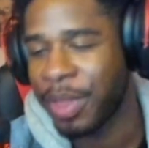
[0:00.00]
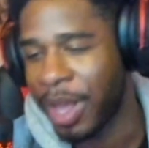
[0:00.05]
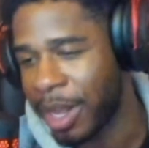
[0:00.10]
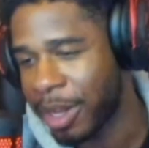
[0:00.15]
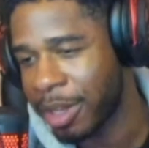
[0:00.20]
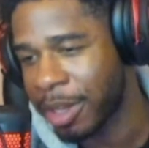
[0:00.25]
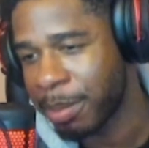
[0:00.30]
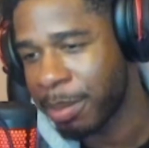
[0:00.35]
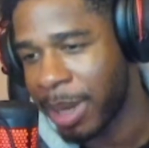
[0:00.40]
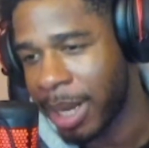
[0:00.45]

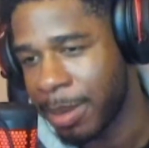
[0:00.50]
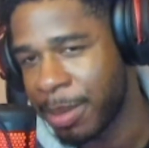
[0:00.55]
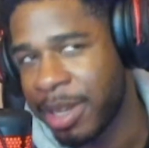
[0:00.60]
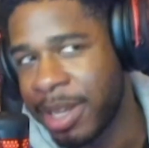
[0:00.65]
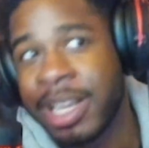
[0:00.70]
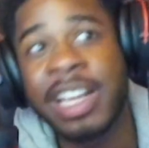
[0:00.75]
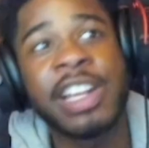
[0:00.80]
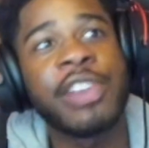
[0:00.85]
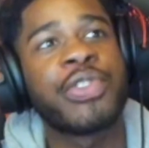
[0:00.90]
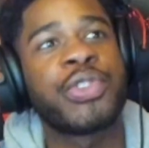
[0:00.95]
Thank you,
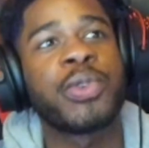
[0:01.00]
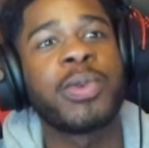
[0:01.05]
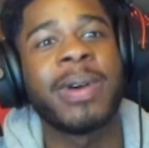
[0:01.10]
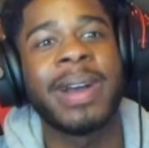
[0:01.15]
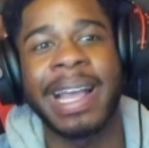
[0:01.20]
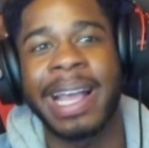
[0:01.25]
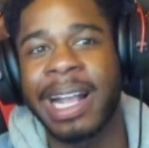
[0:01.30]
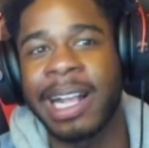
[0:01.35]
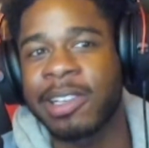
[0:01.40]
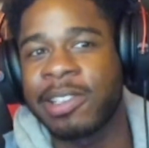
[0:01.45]
baby. He threw
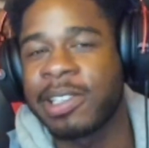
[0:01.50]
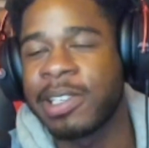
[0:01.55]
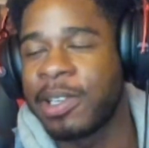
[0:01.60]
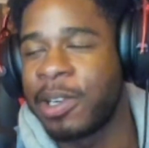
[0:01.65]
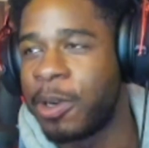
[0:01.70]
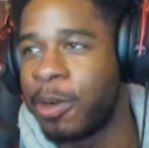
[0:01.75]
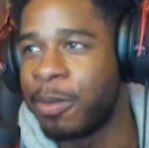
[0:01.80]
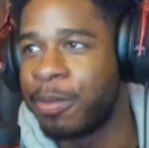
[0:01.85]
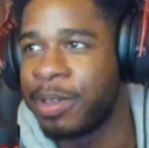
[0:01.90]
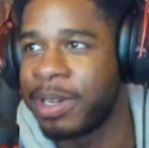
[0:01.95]
an accent
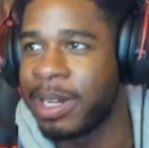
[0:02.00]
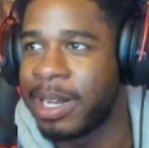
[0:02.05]
on for